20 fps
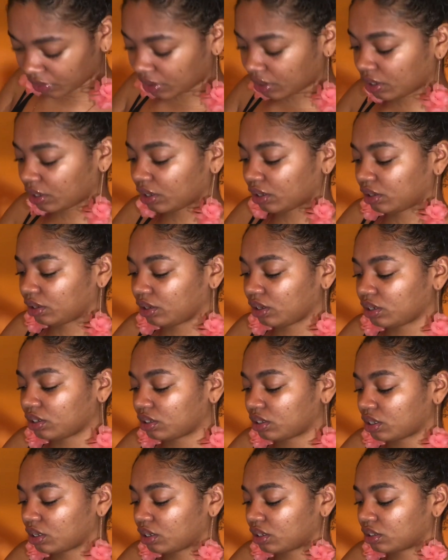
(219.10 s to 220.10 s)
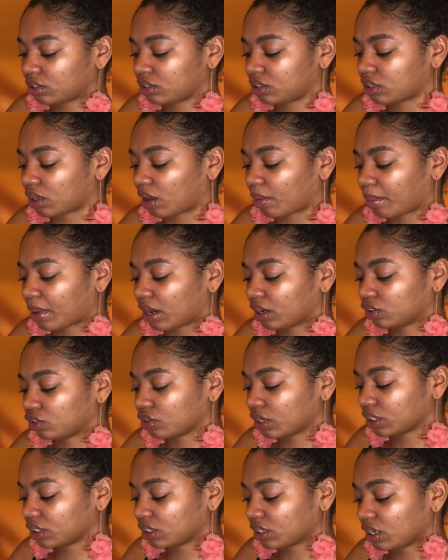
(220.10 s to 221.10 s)
in these things some
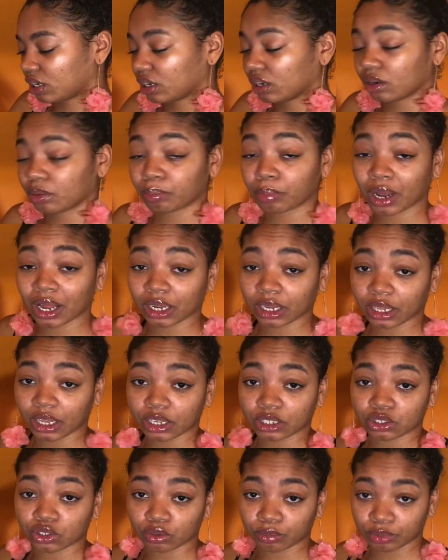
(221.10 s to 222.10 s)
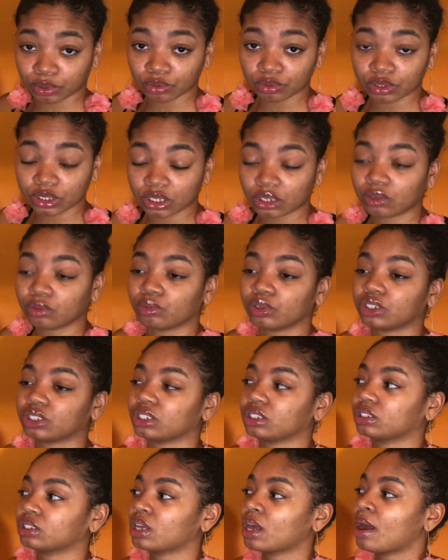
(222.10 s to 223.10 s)
hydrogenated polyisobutene, which
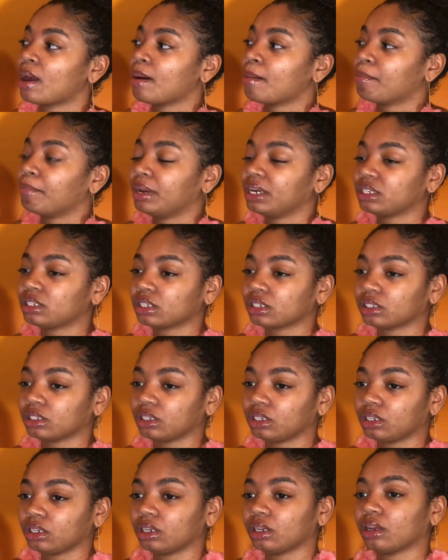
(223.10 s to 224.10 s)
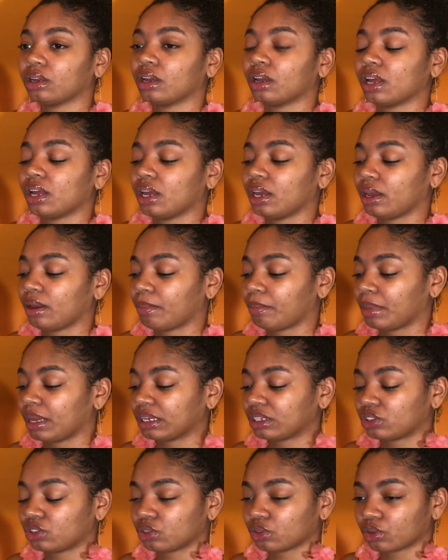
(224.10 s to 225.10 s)
is basically, it
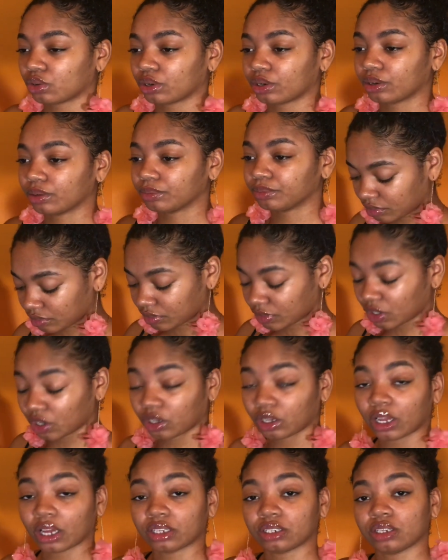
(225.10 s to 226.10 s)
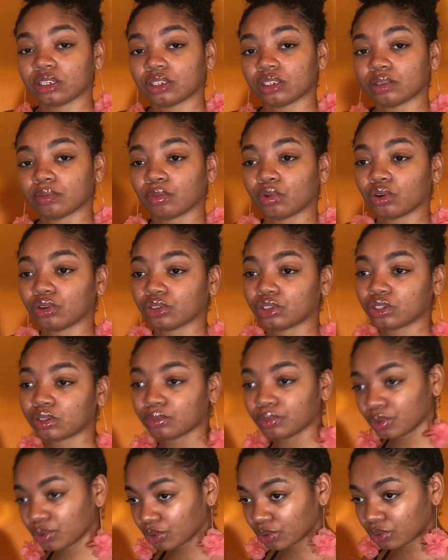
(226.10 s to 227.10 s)
makes your glosses more
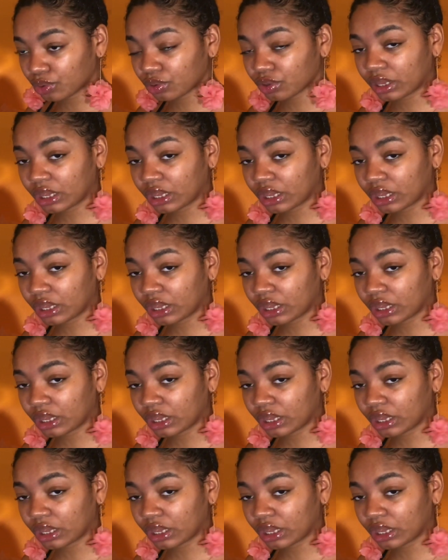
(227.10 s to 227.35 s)
smooth.